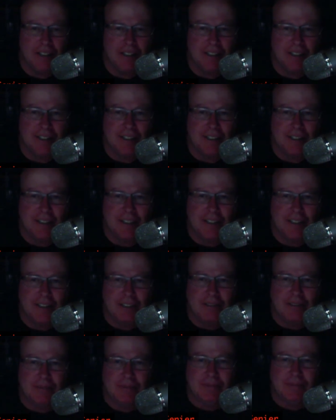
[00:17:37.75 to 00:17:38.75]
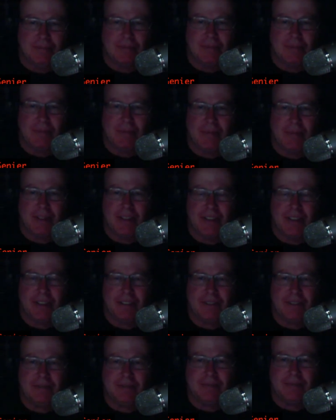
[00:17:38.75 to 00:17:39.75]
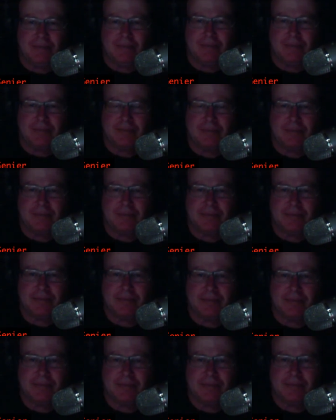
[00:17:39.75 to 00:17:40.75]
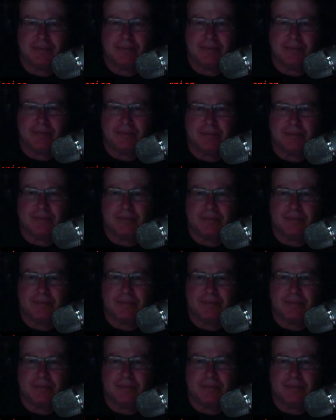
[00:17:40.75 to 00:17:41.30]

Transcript: If it's oblivion, it's not even black.